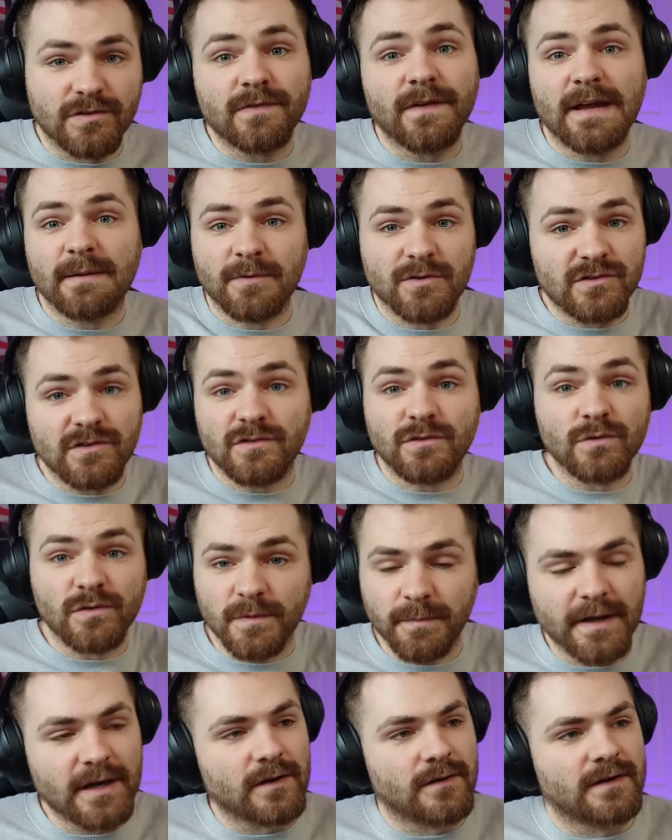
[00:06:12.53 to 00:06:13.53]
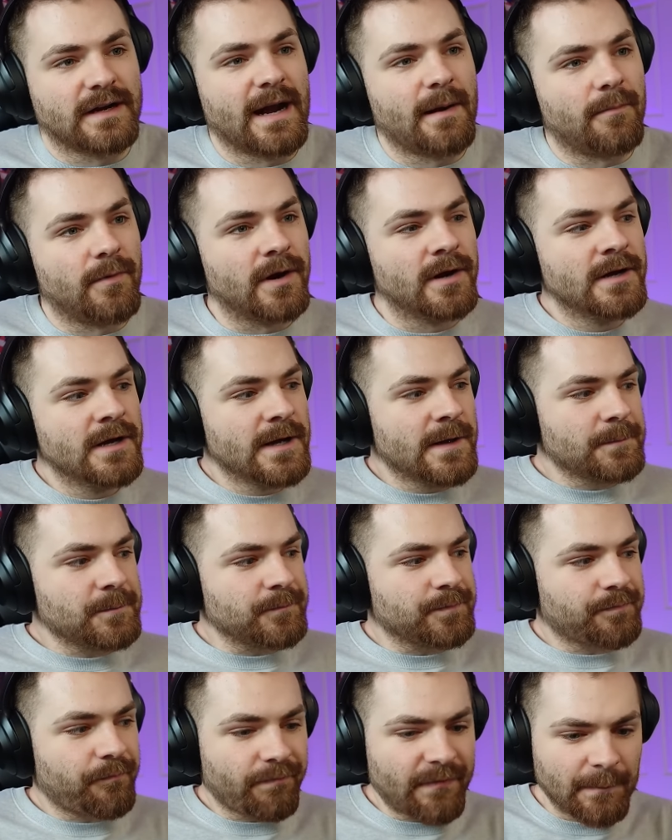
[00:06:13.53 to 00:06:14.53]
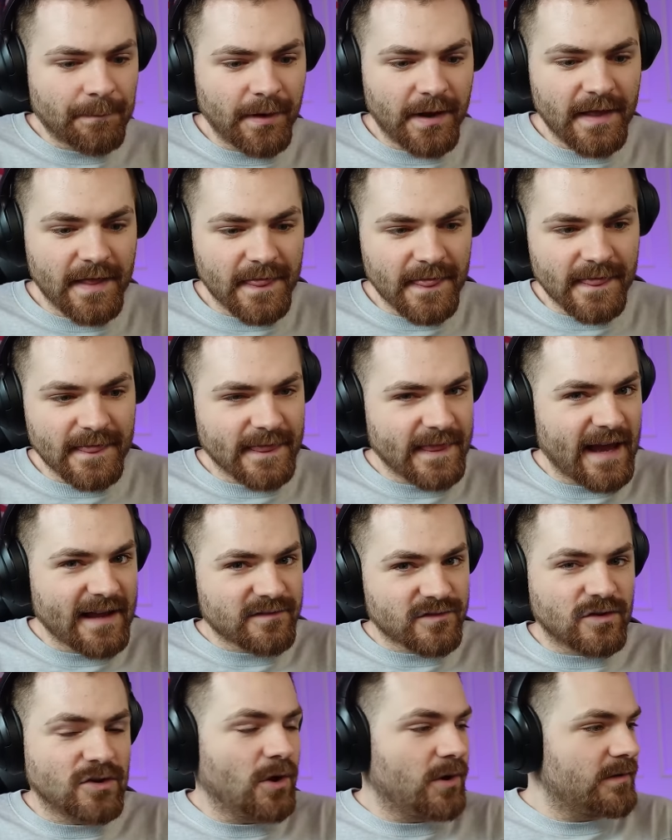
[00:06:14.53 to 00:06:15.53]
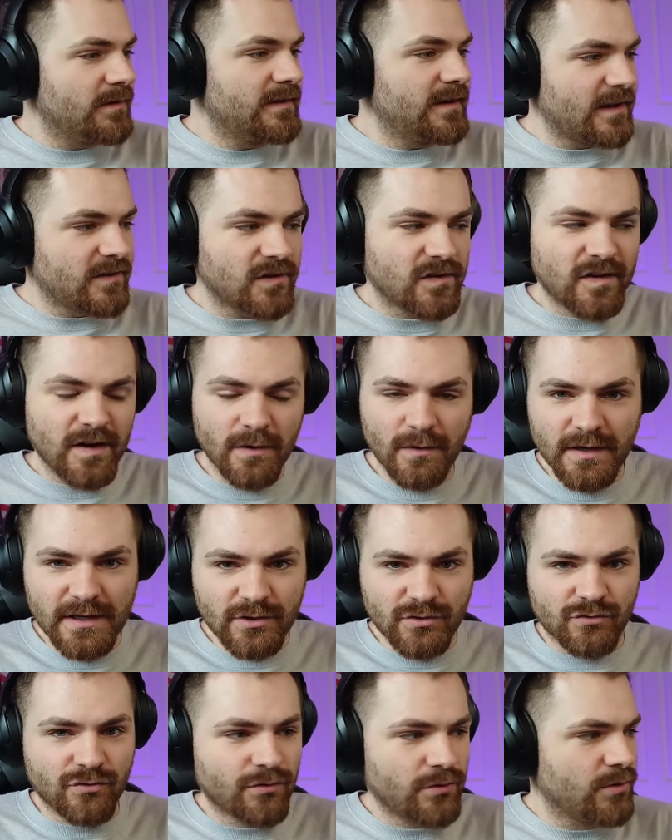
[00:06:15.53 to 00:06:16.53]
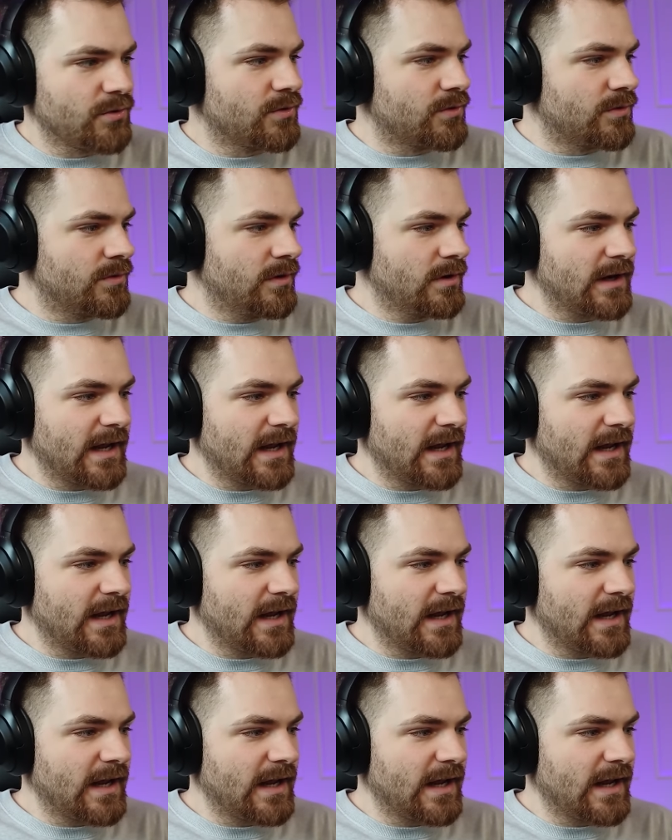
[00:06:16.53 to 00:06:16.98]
famous. She's used to being on camera. But that's not necessarily true.